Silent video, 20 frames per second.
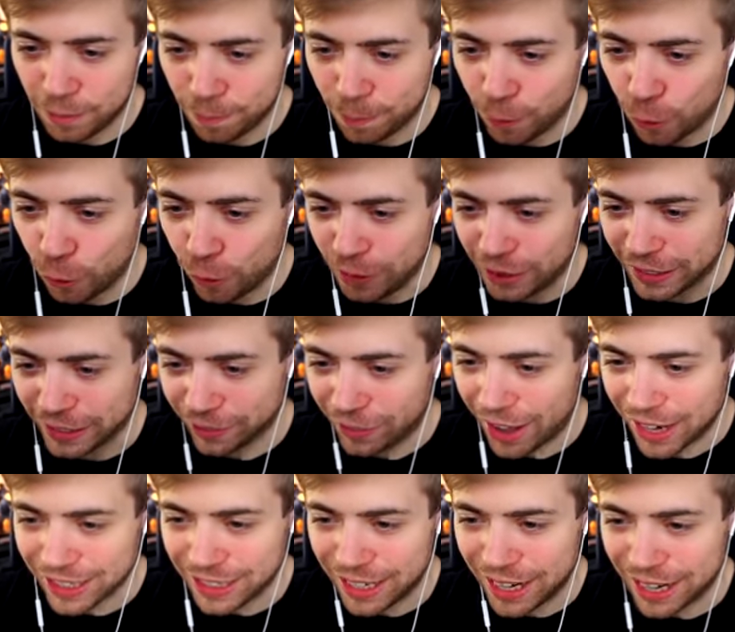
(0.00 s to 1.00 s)
Poor
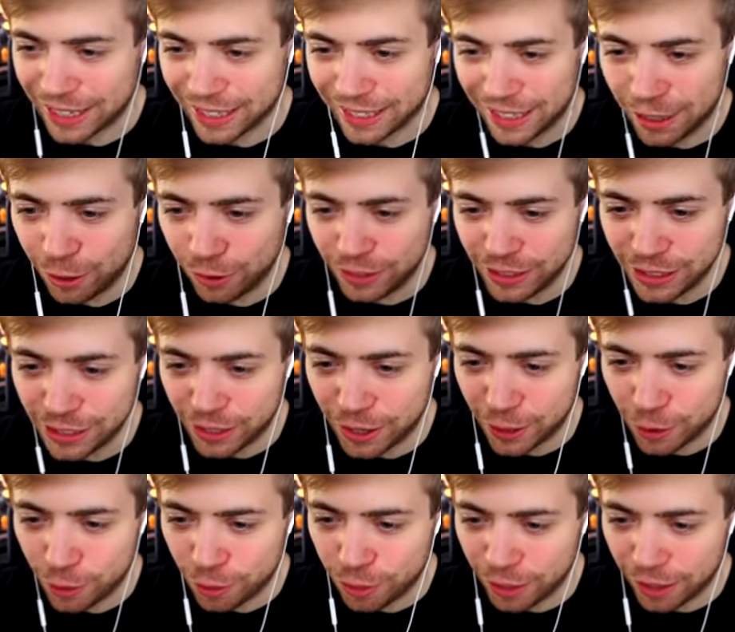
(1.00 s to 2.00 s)
Insurrectionist. Little do you
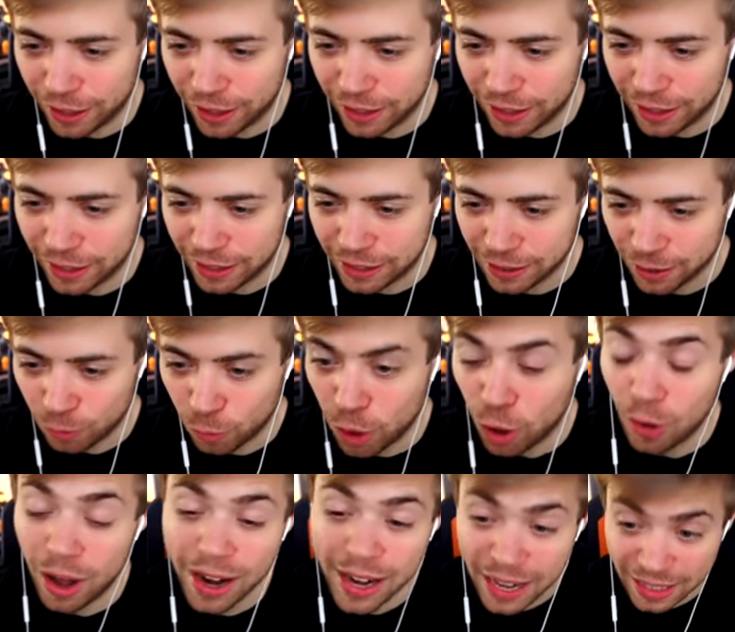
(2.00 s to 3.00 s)
know that, uh,
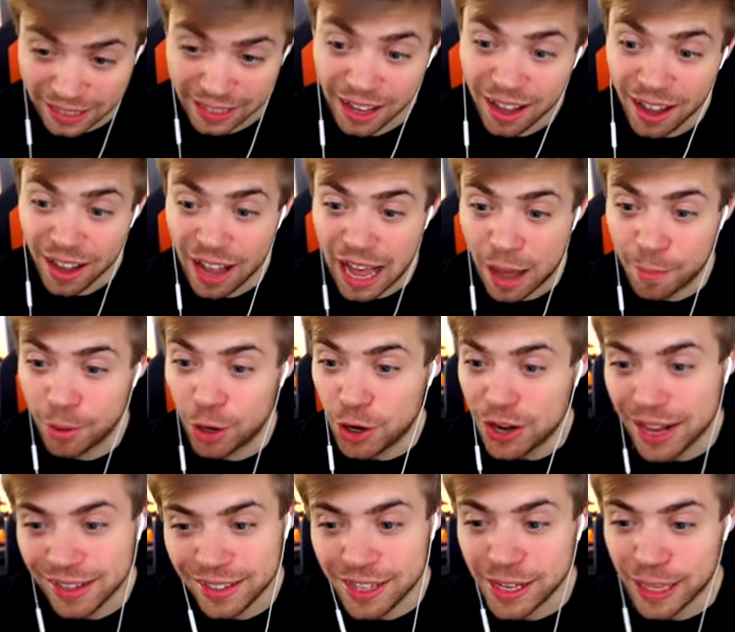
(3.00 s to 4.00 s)
well, I guess I'm an O
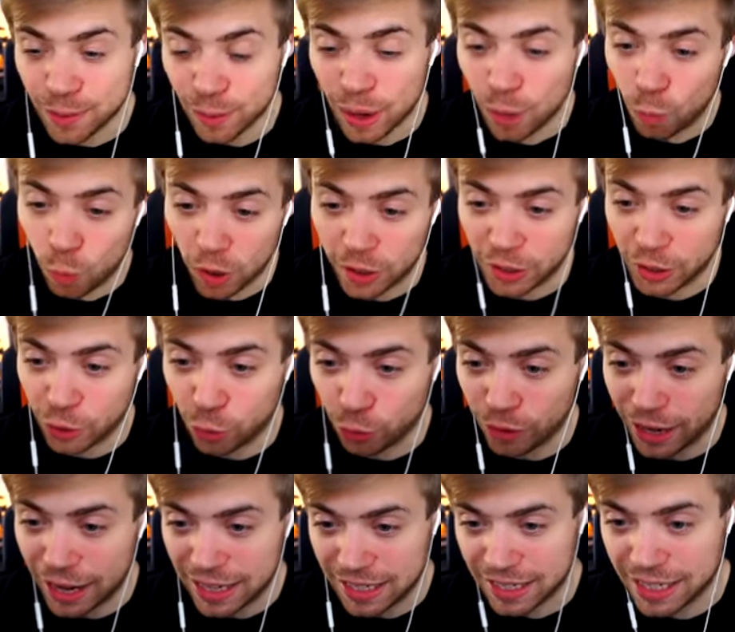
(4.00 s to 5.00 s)
D S T, so I wasn't
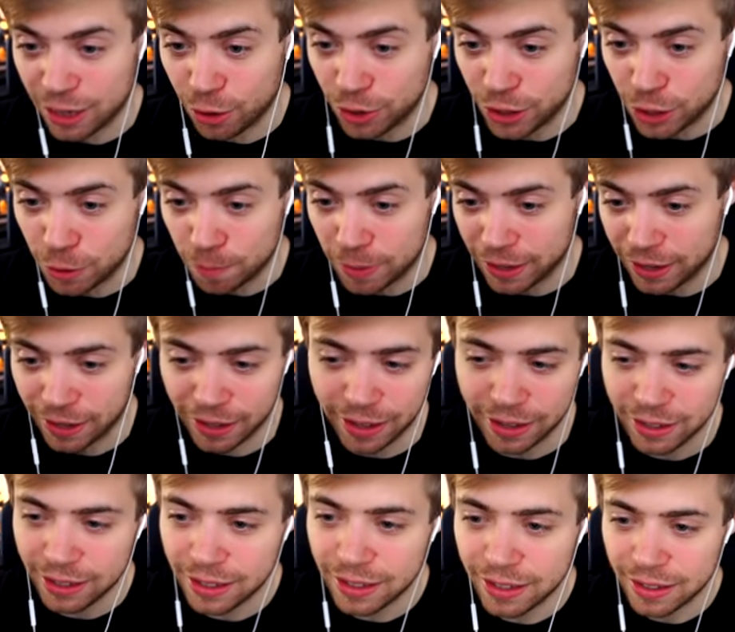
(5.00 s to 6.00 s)
created to kill you, but
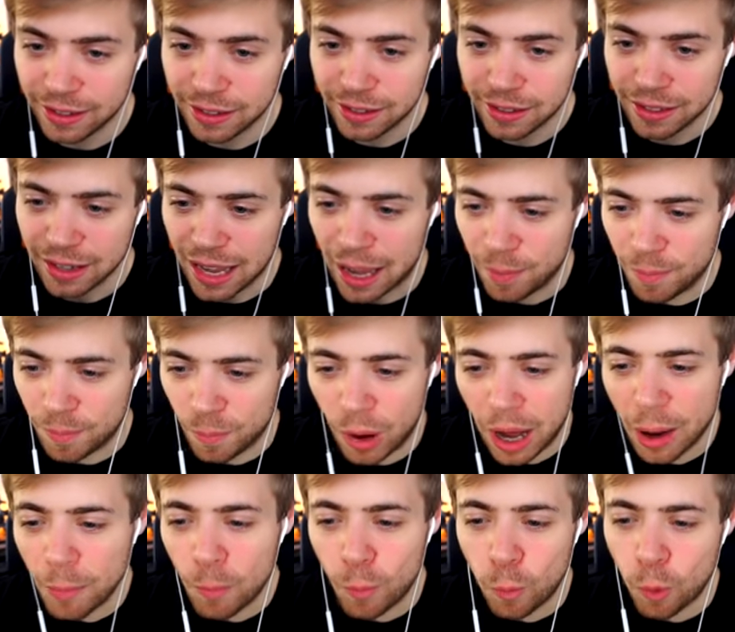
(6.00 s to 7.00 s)
uh, I'm
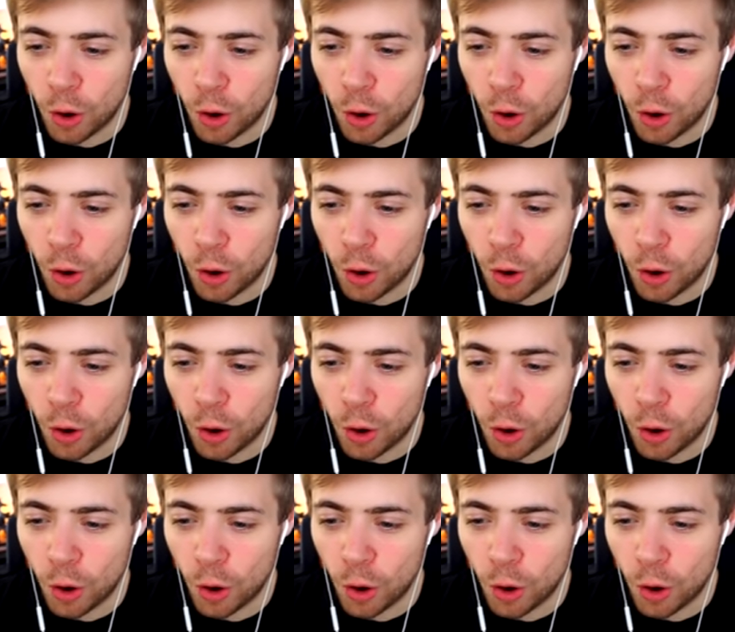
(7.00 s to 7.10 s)
I'm